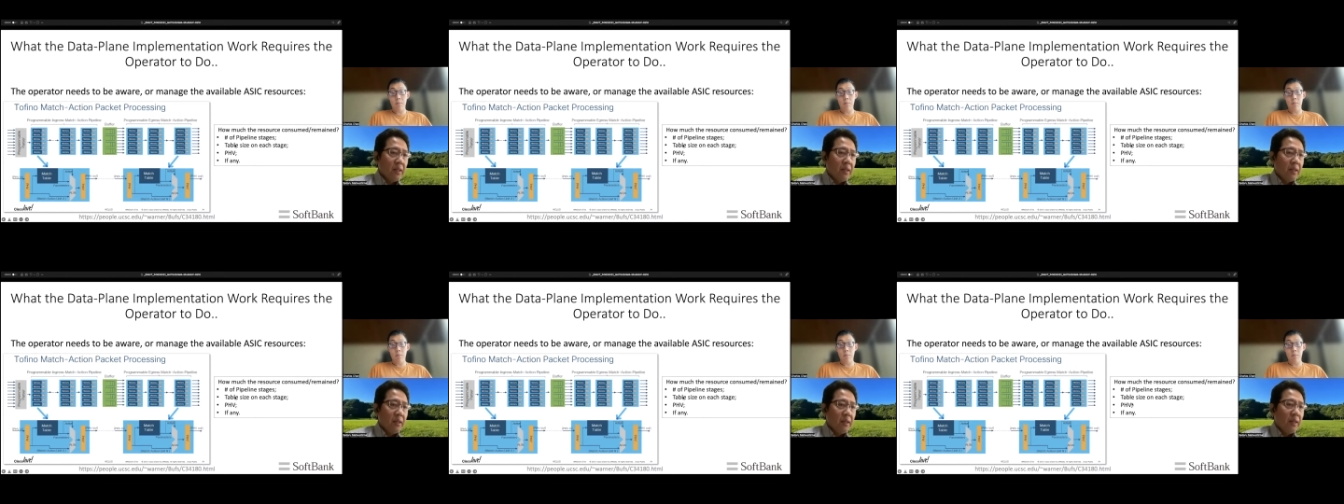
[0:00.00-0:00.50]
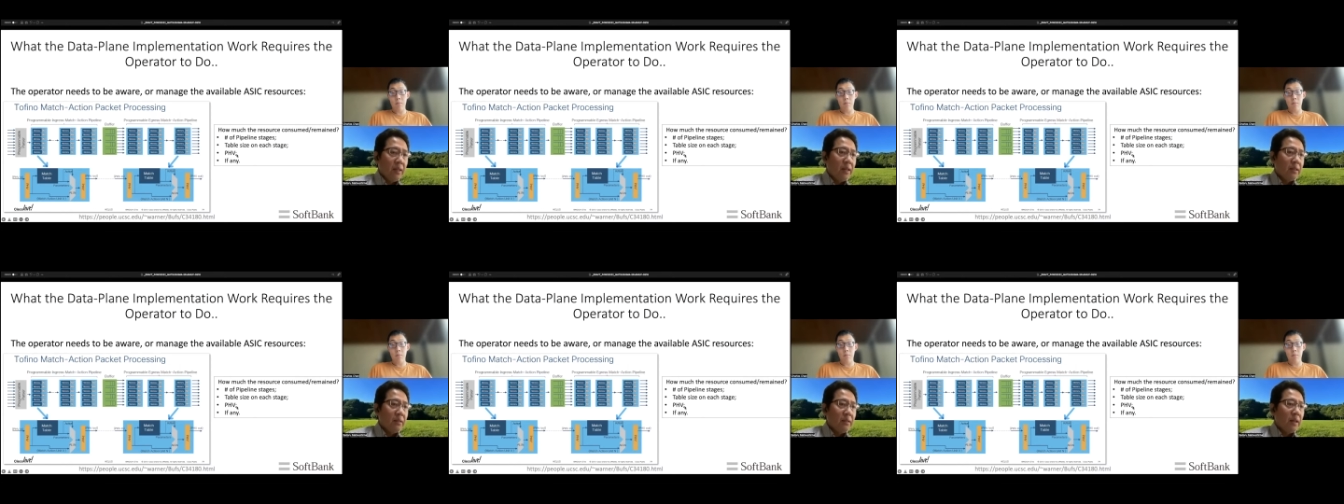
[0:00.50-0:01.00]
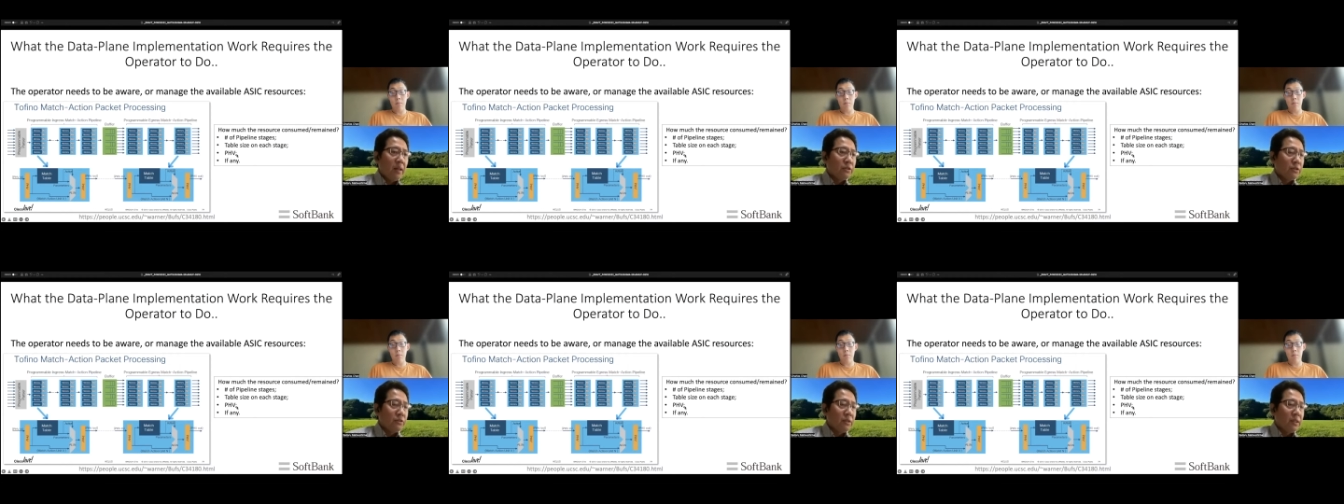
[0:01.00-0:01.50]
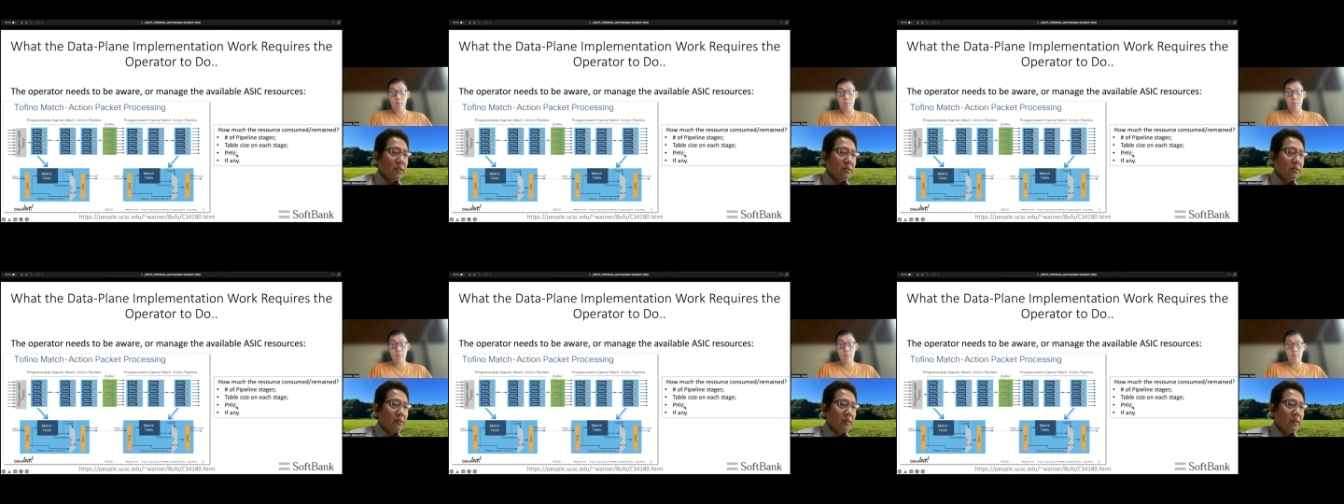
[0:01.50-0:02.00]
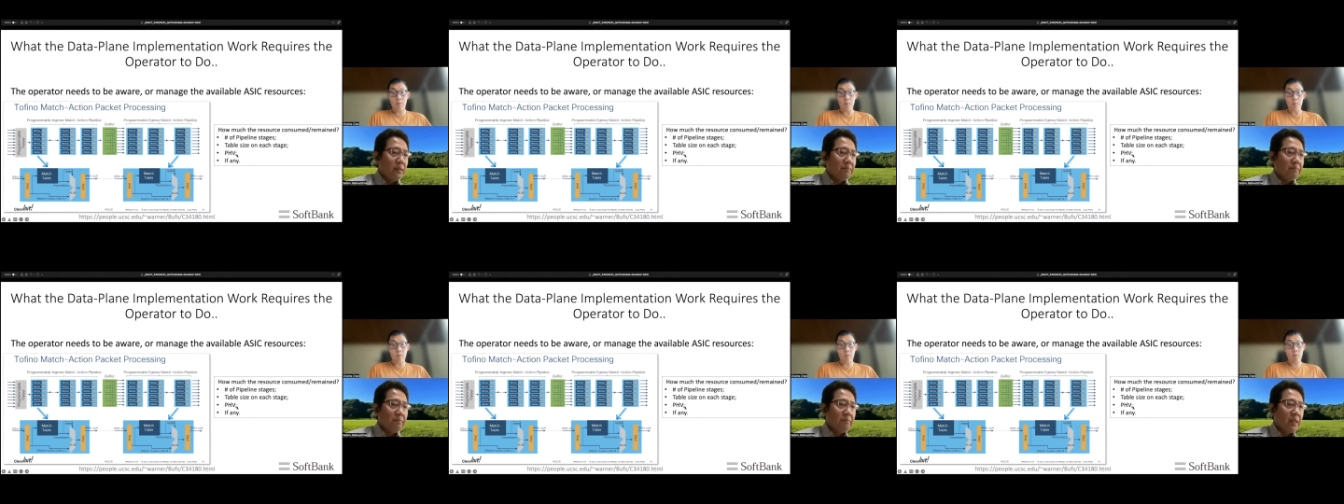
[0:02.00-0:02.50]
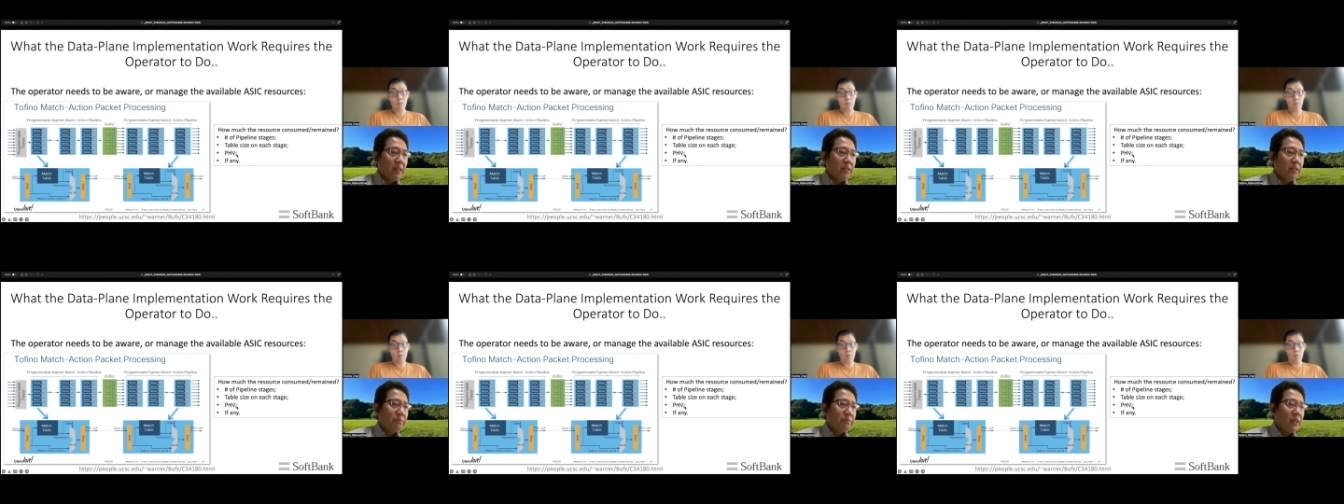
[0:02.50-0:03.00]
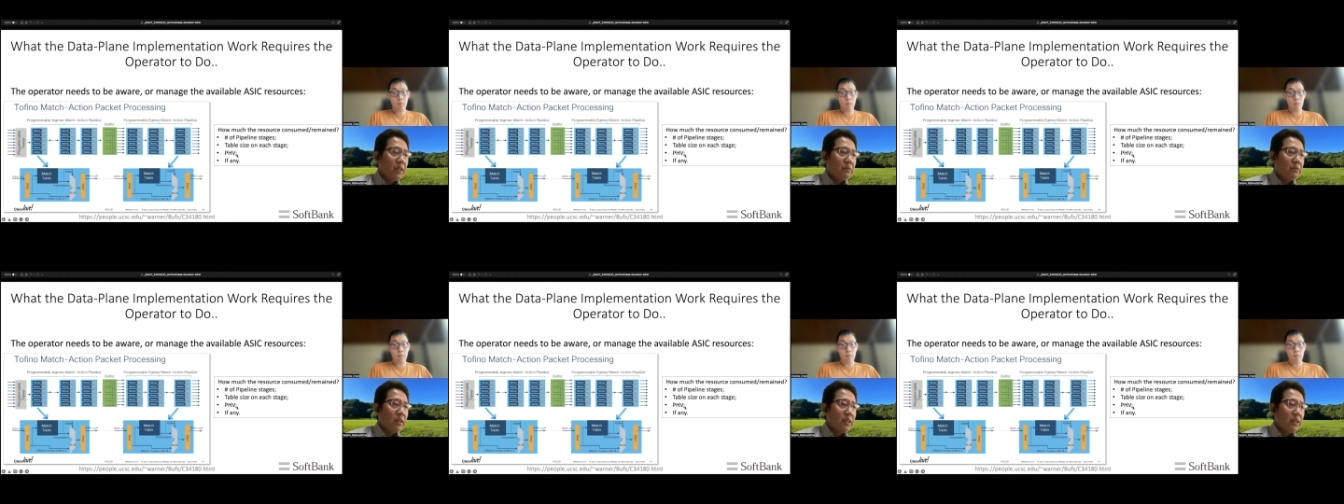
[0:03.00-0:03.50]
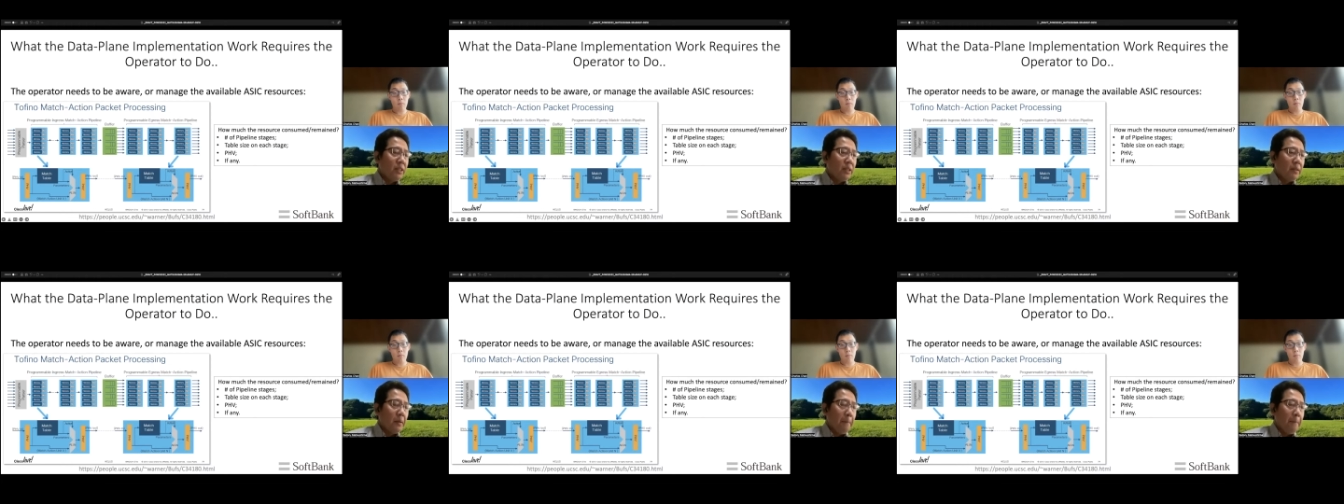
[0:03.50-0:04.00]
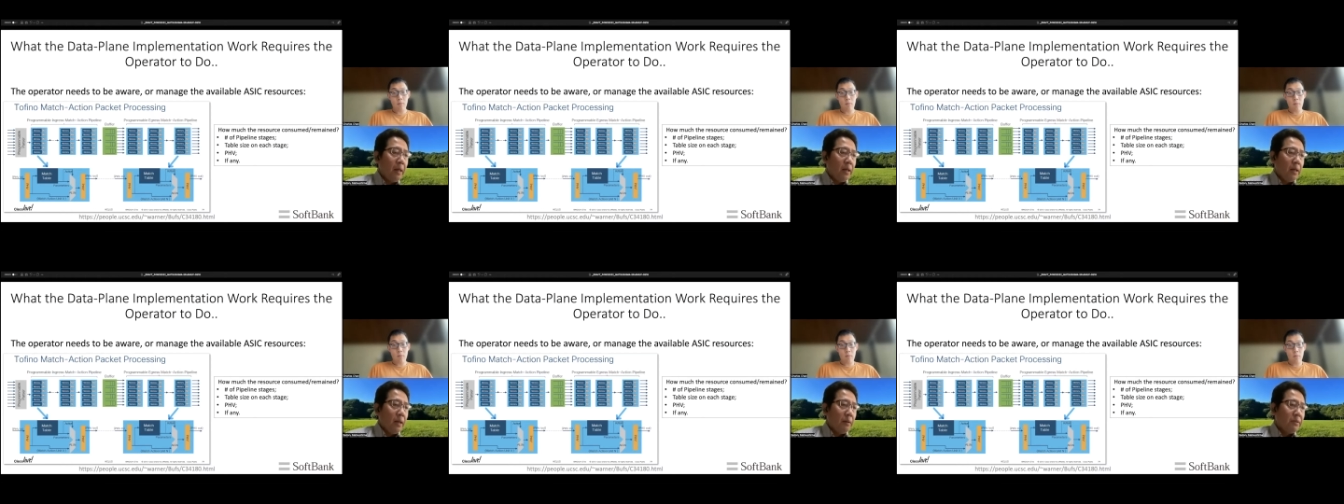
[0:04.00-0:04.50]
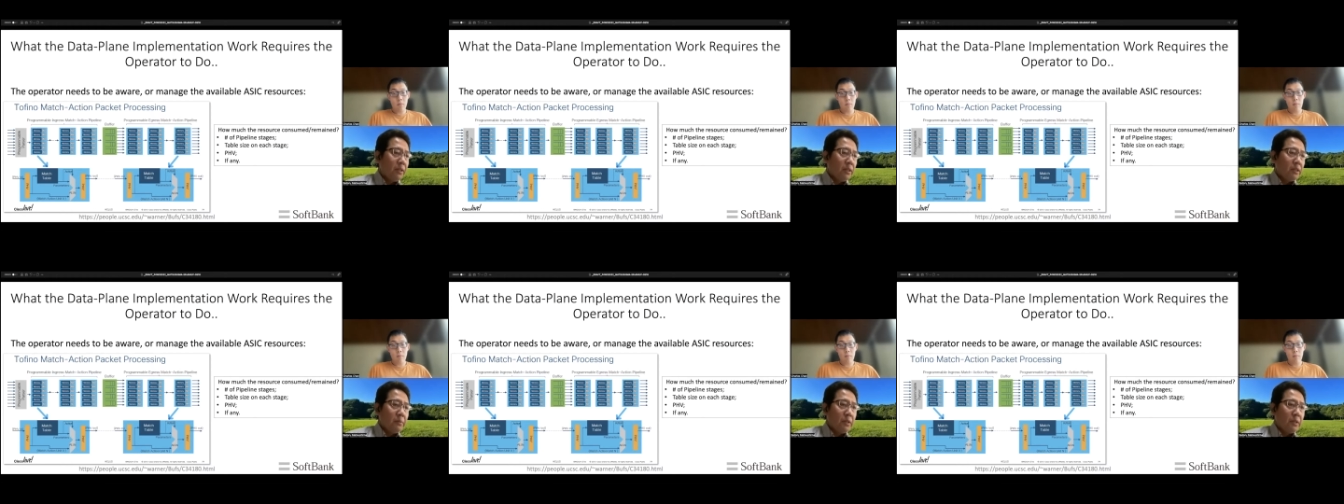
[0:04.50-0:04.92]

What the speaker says: And other things is PHP. PHP is a